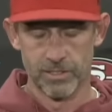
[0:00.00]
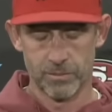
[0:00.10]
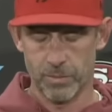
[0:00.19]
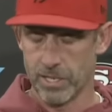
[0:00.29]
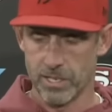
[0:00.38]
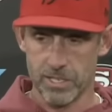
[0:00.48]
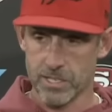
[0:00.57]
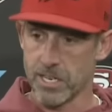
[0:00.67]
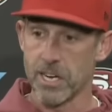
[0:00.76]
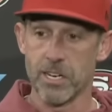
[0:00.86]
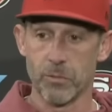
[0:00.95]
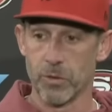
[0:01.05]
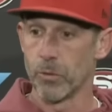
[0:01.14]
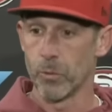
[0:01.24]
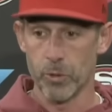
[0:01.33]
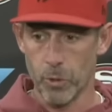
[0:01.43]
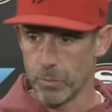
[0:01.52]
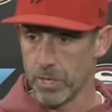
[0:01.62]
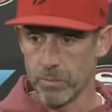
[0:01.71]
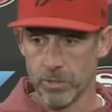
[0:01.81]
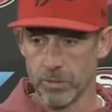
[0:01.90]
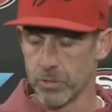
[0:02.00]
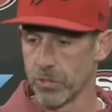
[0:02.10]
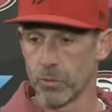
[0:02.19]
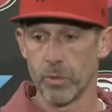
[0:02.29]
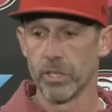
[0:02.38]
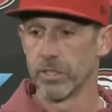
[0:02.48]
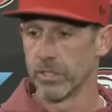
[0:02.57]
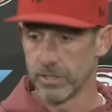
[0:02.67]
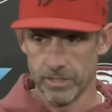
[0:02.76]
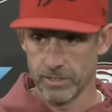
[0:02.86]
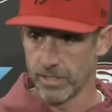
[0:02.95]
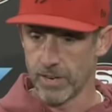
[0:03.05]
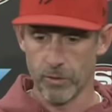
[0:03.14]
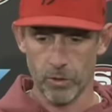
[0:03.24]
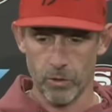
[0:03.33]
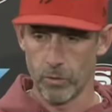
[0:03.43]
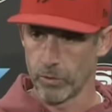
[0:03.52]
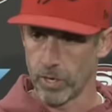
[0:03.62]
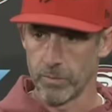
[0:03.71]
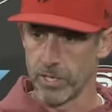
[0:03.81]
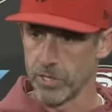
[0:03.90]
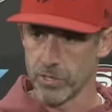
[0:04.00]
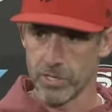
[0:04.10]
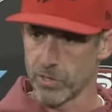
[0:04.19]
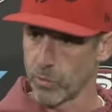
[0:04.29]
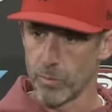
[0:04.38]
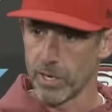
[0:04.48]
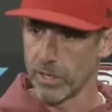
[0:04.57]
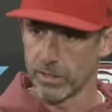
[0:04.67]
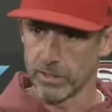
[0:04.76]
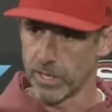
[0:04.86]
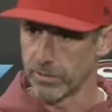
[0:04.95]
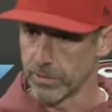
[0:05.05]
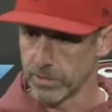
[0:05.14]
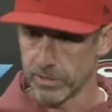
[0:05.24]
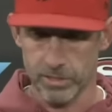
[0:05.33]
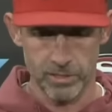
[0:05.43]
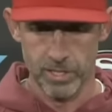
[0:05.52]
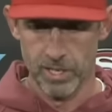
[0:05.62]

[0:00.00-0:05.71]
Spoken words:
being in a stadium where there were no people was just weird. And then having to overcome the injuries is what made it the toughest. So,